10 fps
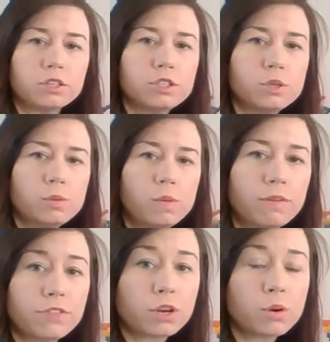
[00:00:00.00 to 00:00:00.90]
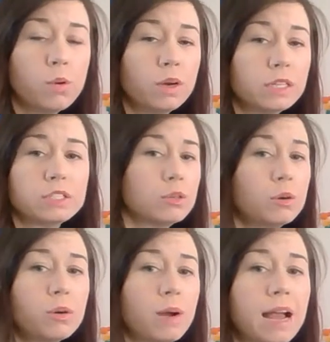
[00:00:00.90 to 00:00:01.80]
or 2 of the coins. You
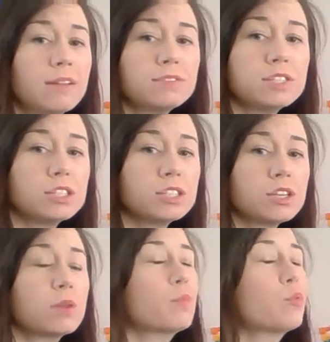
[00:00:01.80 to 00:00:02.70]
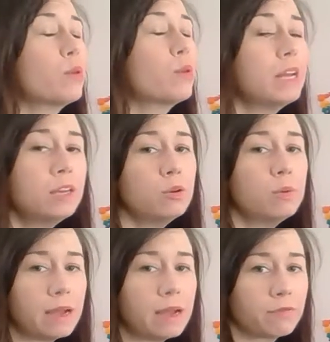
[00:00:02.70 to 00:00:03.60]
don't have to start brand
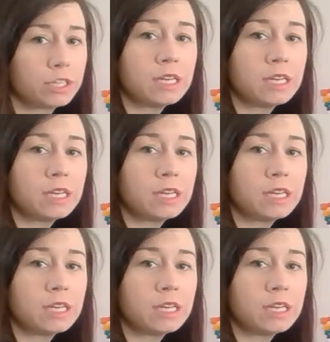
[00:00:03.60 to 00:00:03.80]
new every